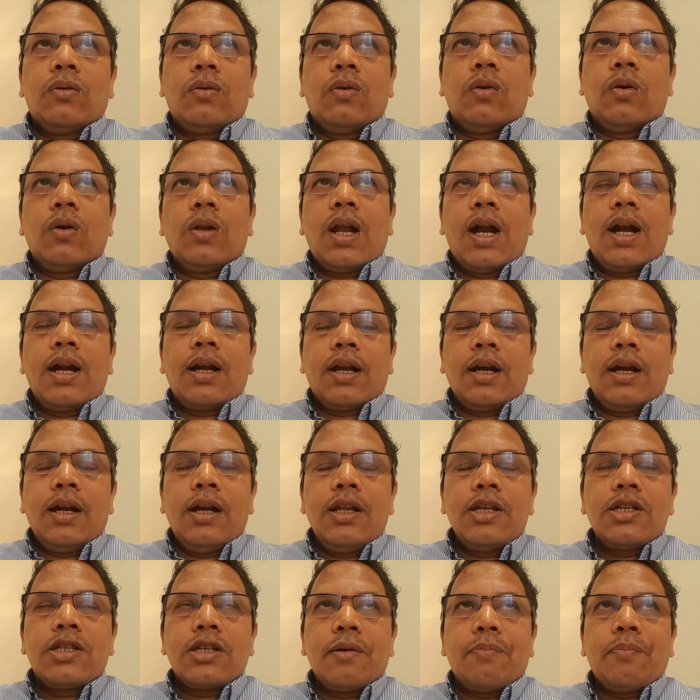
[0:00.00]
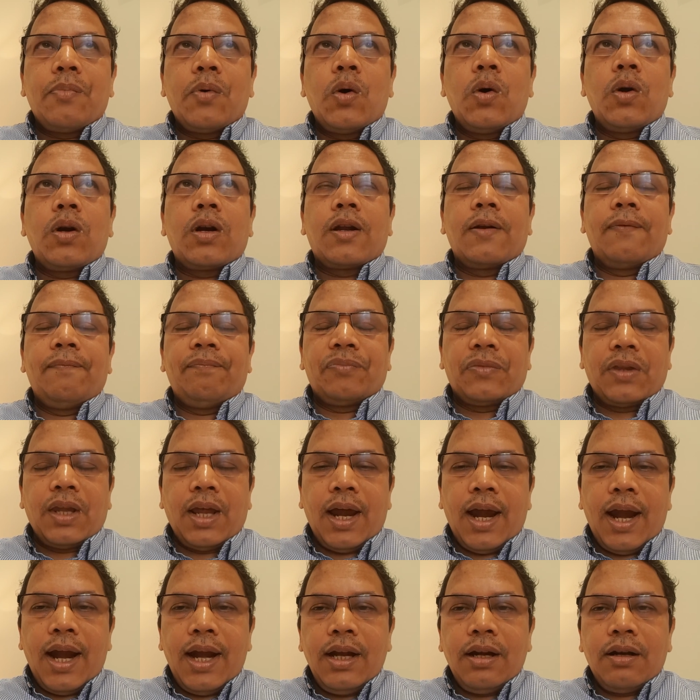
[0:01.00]
wholeheartedly support
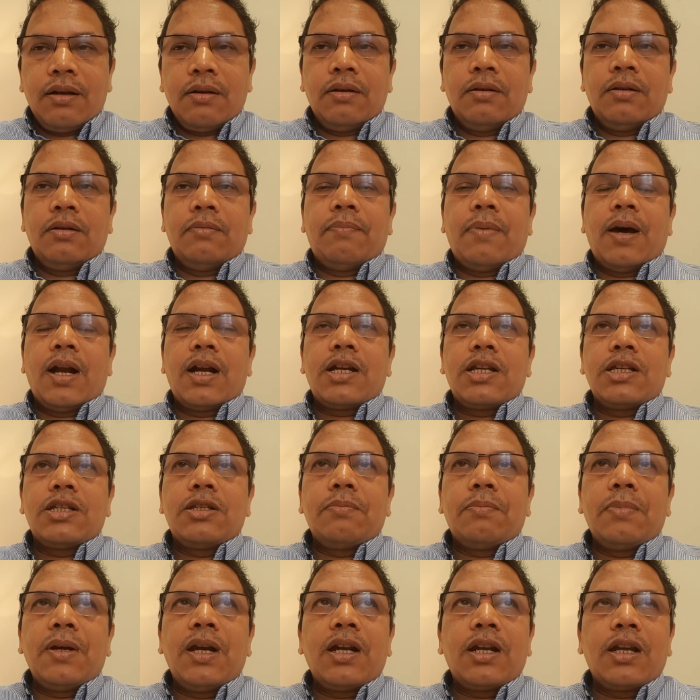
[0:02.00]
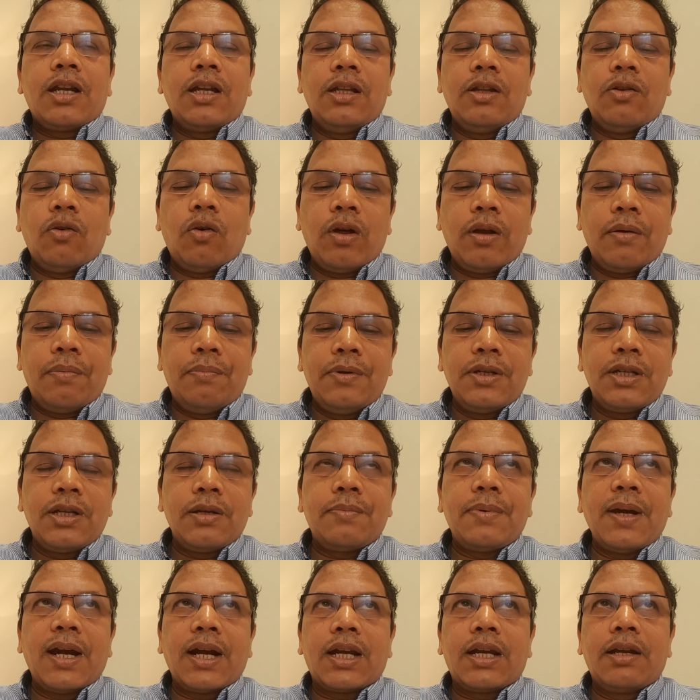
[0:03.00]
and participate in
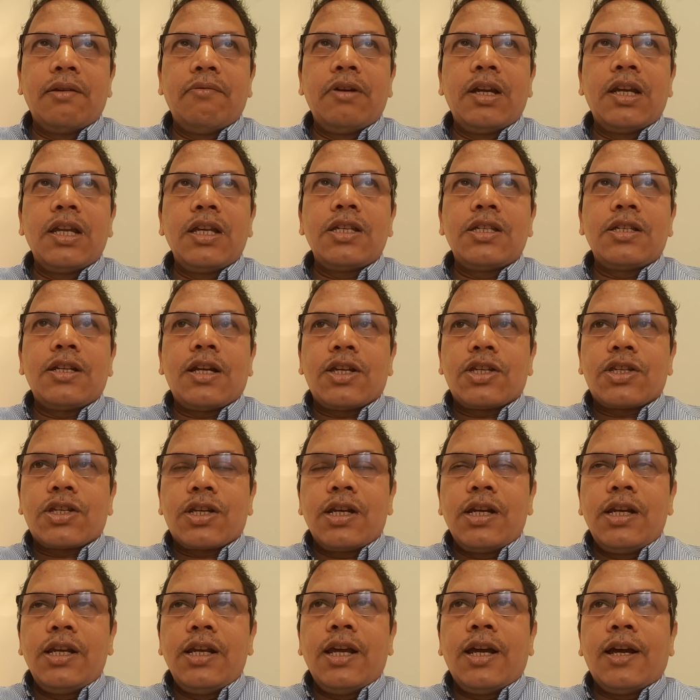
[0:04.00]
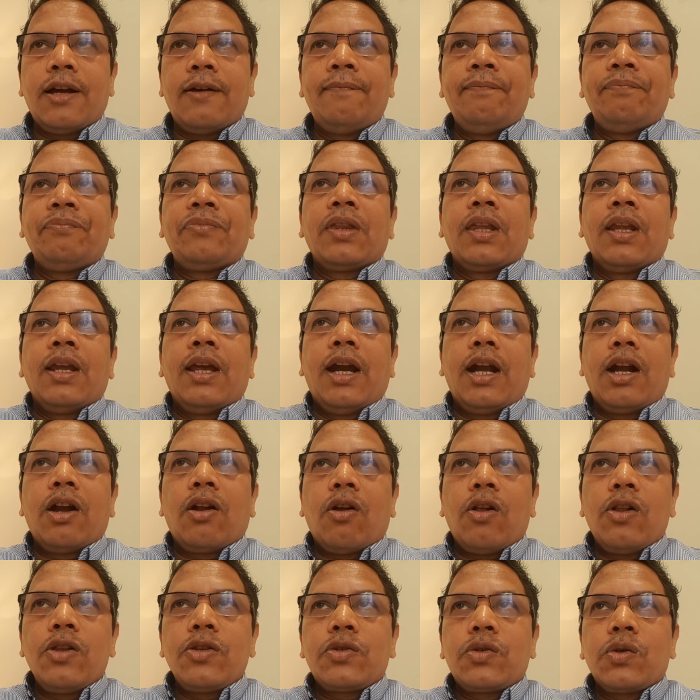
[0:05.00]
OFBJP activities in Australia, and
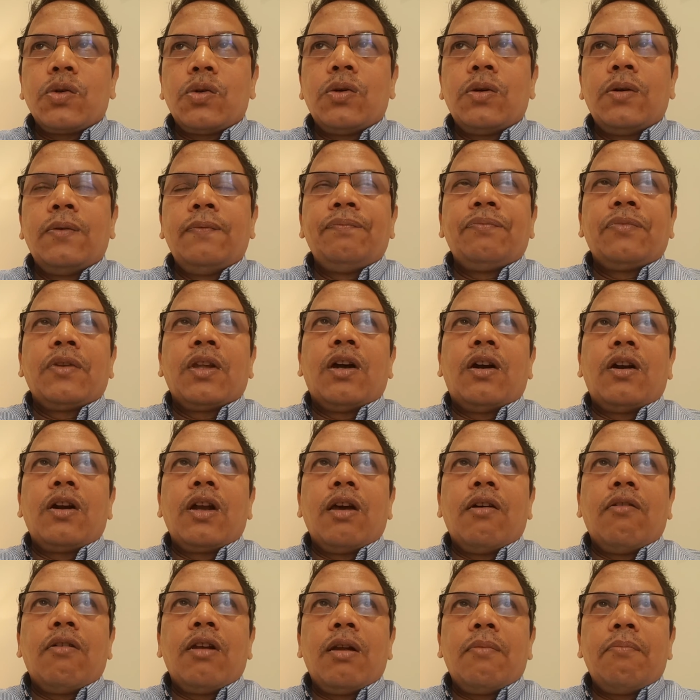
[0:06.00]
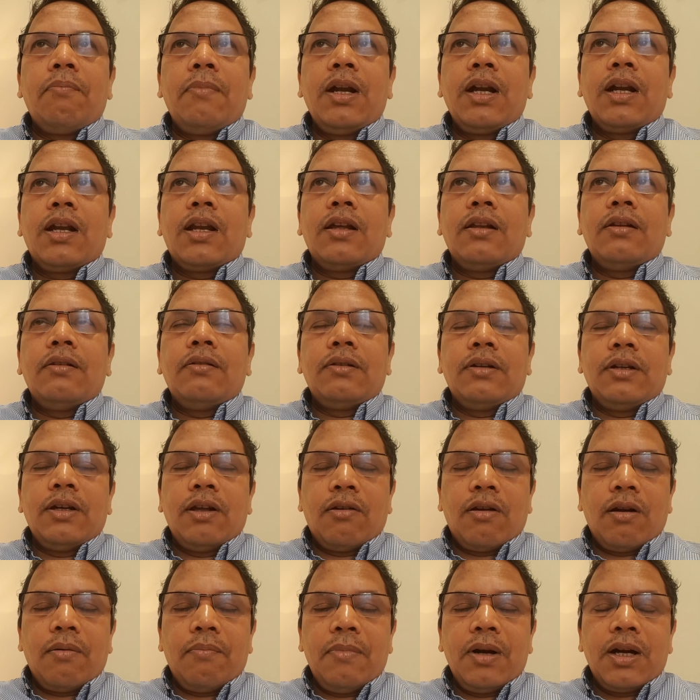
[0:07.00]
also
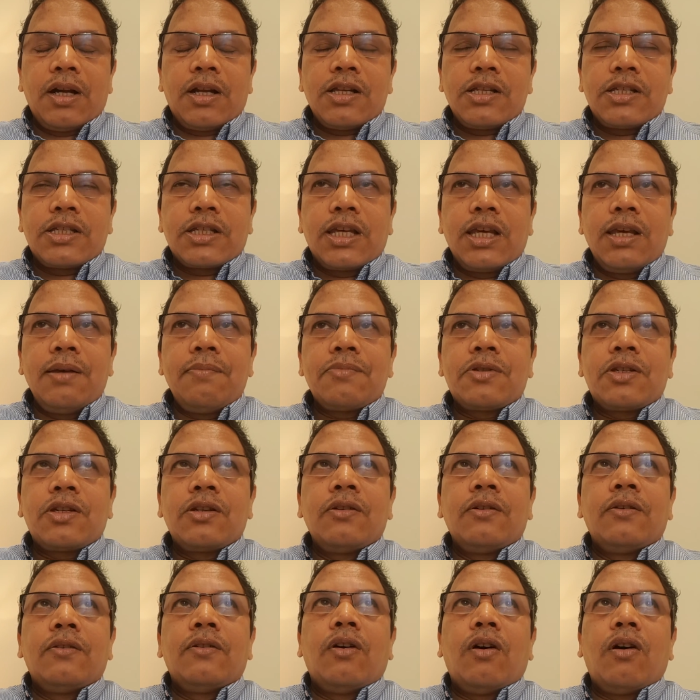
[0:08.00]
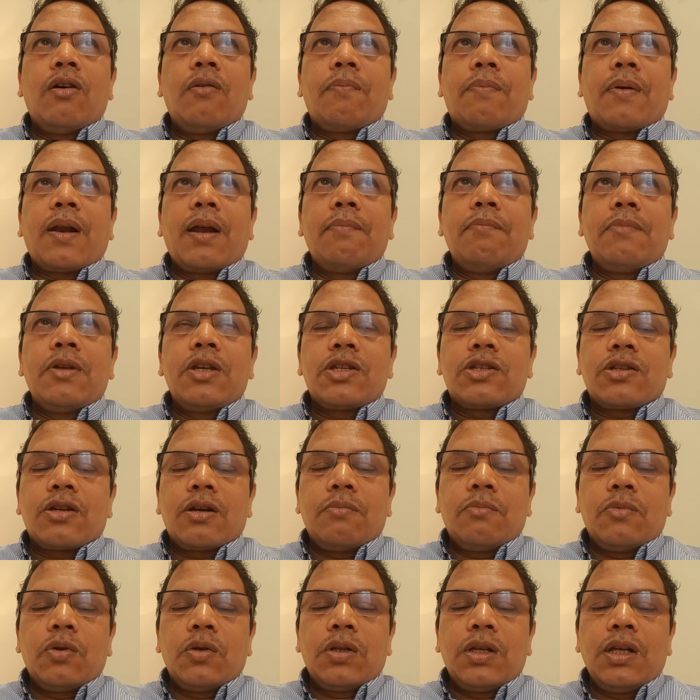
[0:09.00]
developmental schemes of Prime
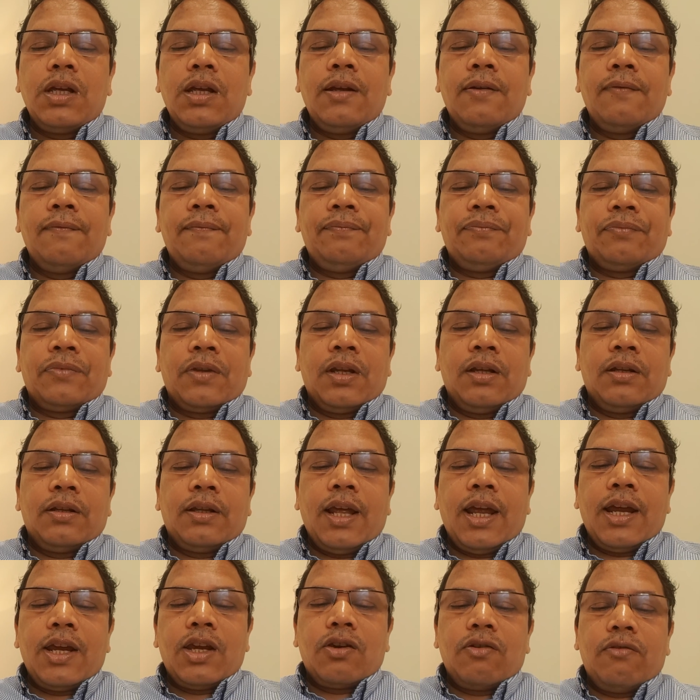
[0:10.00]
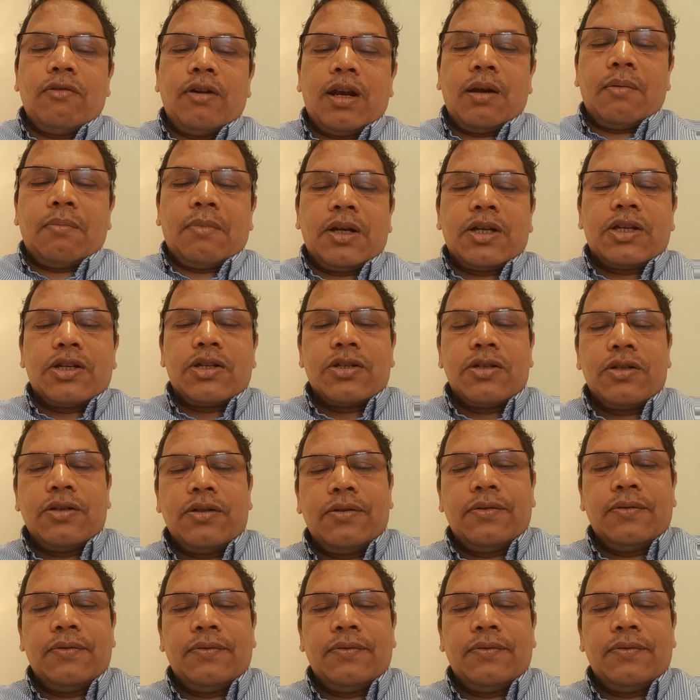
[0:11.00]
Minister Modi. Thank you very much.